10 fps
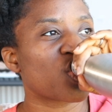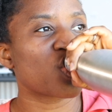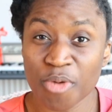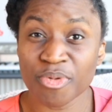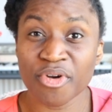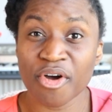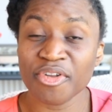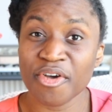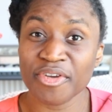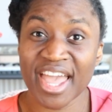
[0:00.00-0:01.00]
Hope you're all
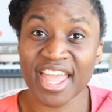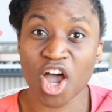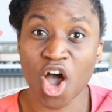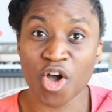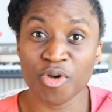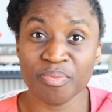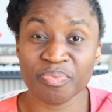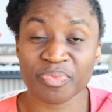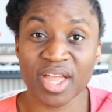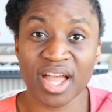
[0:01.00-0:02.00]
okay at home.
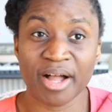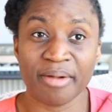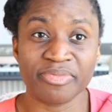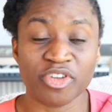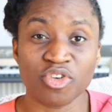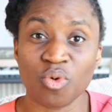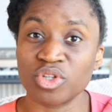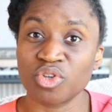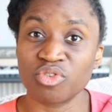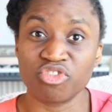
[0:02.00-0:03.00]
Don't know what
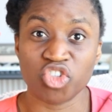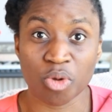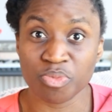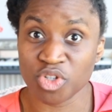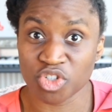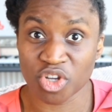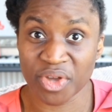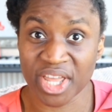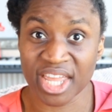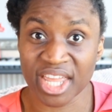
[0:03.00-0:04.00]
sort of jobs you're
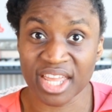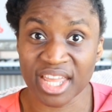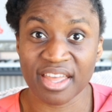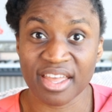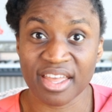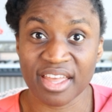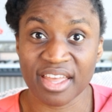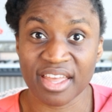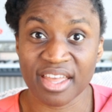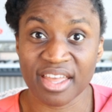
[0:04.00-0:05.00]
doing, if any of
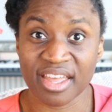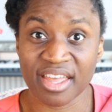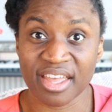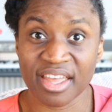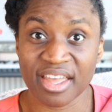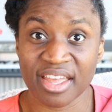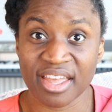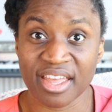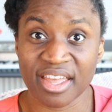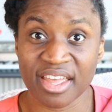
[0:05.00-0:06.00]
you are medical
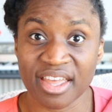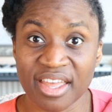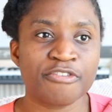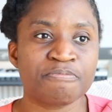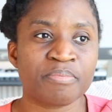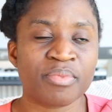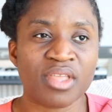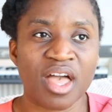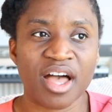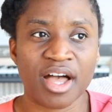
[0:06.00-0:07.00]
staff.
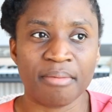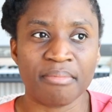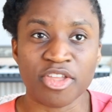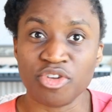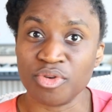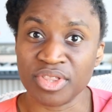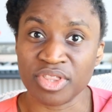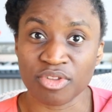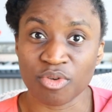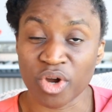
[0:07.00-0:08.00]
Are you
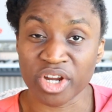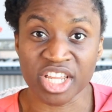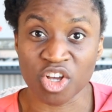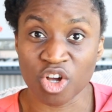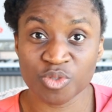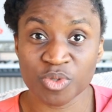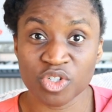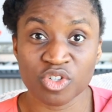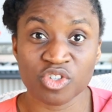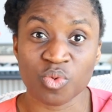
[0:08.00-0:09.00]
working in
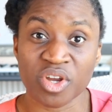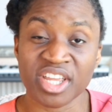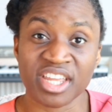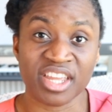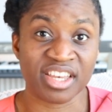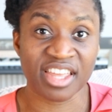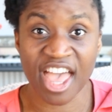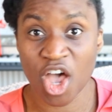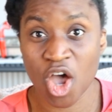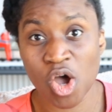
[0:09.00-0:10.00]
hospitals, working in
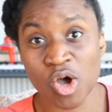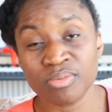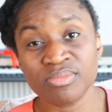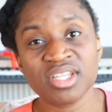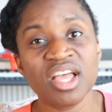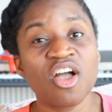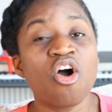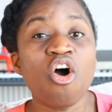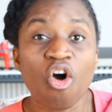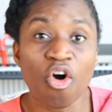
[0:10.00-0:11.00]
care homes,
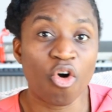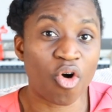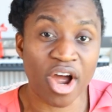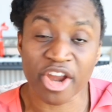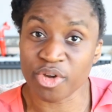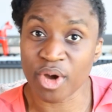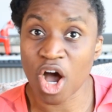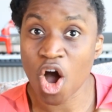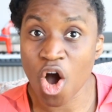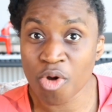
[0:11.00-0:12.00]
or are you at
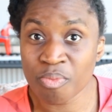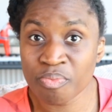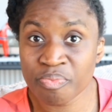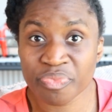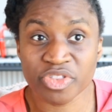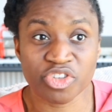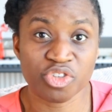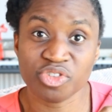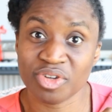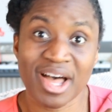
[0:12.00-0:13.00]
home? Do you
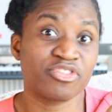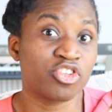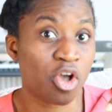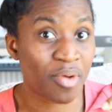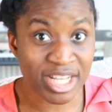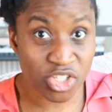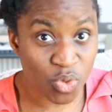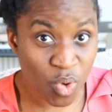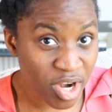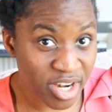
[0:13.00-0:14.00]
still have to go into
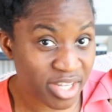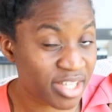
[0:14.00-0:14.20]
work?